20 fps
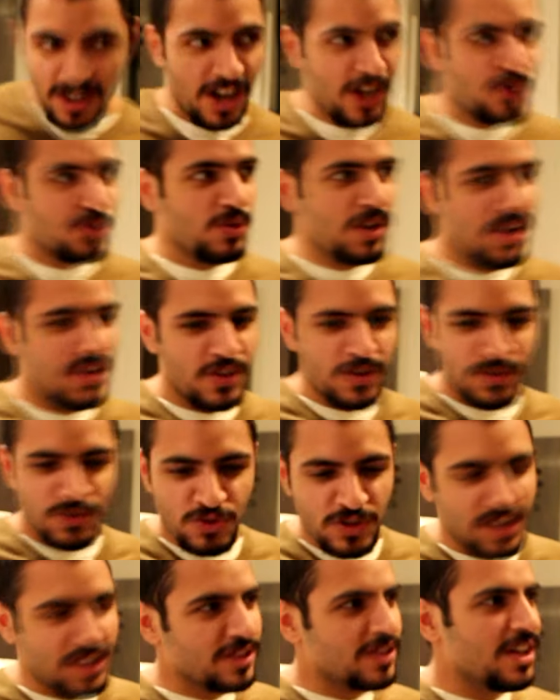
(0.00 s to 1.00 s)
I'd rather
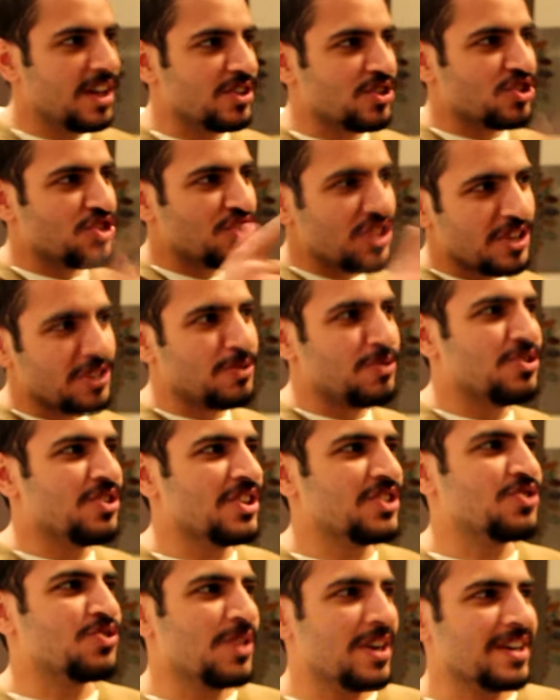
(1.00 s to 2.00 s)
drink that shit you
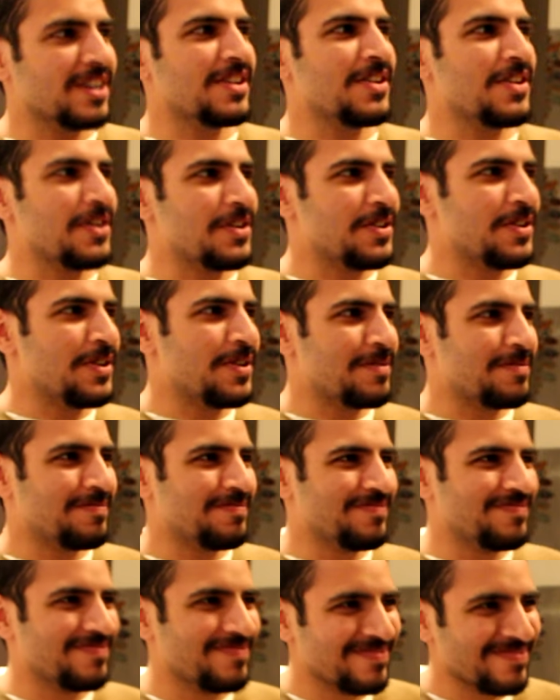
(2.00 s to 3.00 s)
just drank earlier.
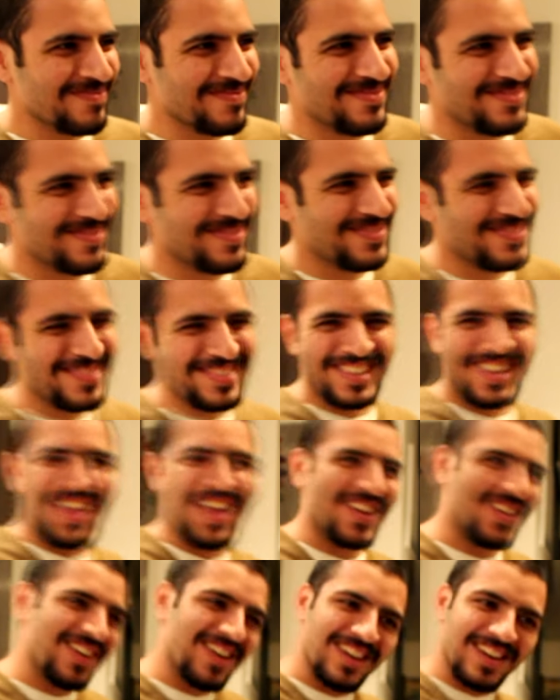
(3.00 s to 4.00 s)

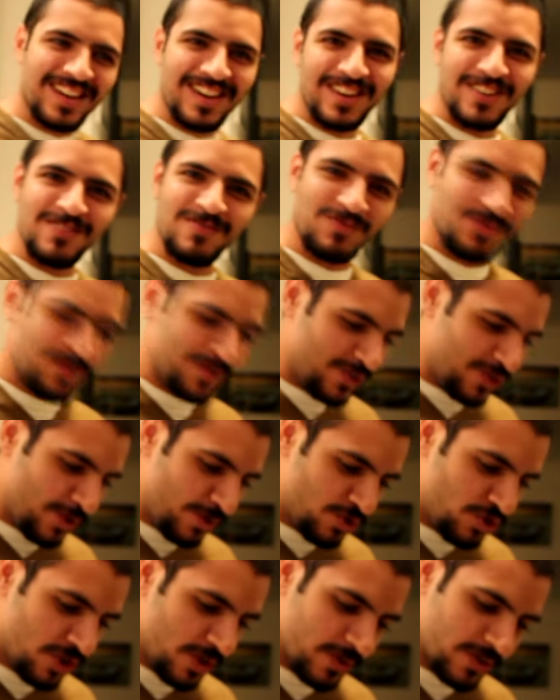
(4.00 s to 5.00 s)
No.
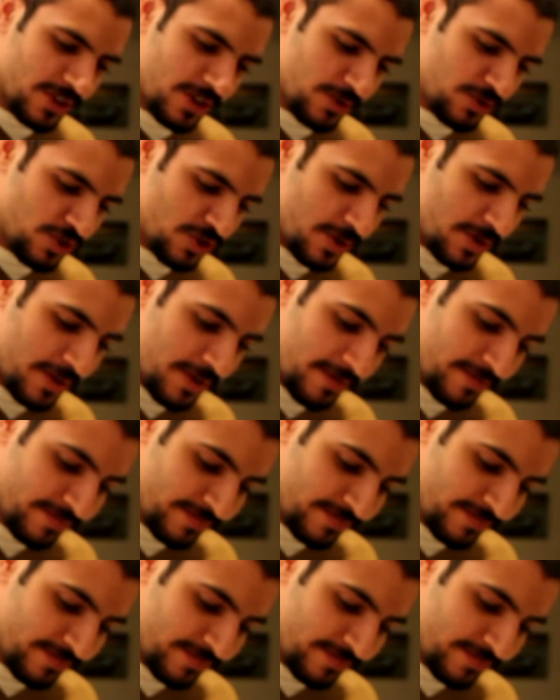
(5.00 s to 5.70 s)
No joke, no joke.